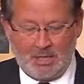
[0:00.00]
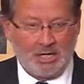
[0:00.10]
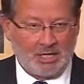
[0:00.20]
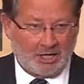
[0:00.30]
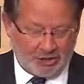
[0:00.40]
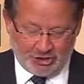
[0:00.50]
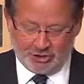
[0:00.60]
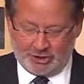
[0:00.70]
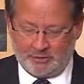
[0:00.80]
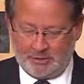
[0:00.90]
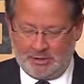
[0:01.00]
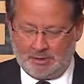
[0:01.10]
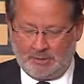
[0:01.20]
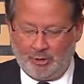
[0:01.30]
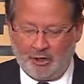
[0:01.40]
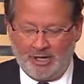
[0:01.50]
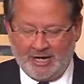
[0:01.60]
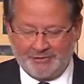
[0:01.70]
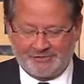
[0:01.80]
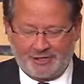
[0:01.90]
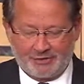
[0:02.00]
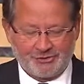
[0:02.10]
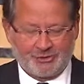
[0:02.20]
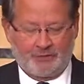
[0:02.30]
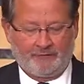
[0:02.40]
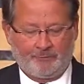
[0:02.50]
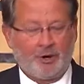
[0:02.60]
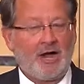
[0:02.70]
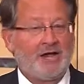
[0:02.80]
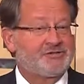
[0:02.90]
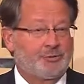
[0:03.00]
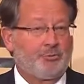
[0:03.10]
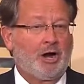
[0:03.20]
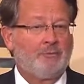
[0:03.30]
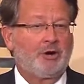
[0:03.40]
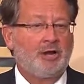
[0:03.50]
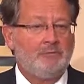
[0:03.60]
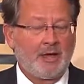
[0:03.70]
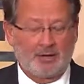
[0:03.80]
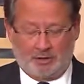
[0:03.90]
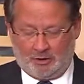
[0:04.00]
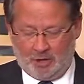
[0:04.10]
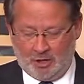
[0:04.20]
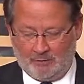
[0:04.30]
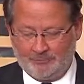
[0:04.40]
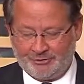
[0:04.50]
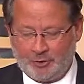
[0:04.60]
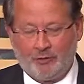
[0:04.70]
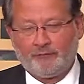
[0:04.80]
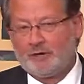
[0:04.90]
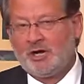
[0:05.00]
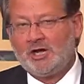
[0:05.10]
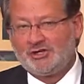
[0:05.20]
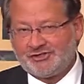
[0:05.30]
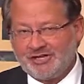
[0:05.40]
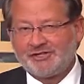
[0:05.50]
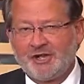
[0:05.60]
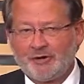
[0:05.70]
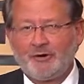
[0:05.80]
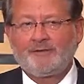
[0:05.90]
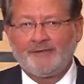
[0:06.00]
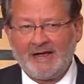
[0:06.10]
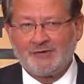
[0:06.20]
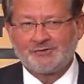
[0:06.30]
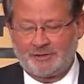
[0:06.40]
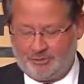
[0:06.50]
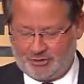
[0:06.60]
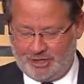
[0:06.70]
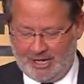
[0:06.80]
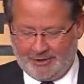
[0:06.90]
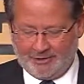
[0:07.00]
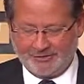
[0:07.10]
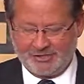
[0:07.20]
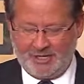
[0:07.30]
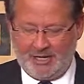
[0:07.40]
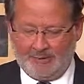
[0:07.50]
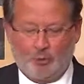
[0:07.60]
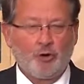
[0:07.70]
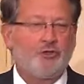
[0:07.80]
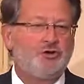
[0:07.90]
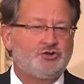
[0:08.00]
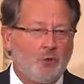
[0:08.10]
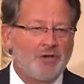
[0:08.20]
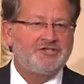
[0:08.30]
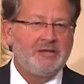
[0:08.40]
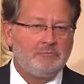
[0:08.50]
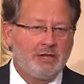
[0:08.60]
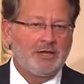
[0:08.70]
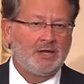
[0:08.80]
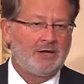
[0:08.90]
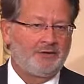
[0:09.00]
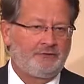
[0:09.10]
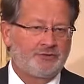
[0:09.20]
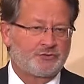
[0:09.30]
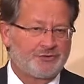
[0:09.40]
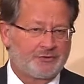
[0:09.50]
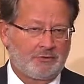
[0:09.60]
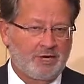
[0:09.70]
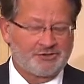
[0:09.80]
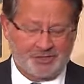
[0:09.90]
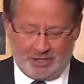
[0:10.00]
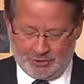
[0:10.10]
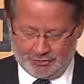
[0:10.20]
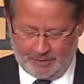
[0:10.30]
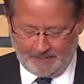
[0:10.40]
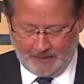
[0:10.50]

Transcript: In addition, community health centers serve as the primary medical home to over 600,000 Michiganders and more than 20 million individuals across our country.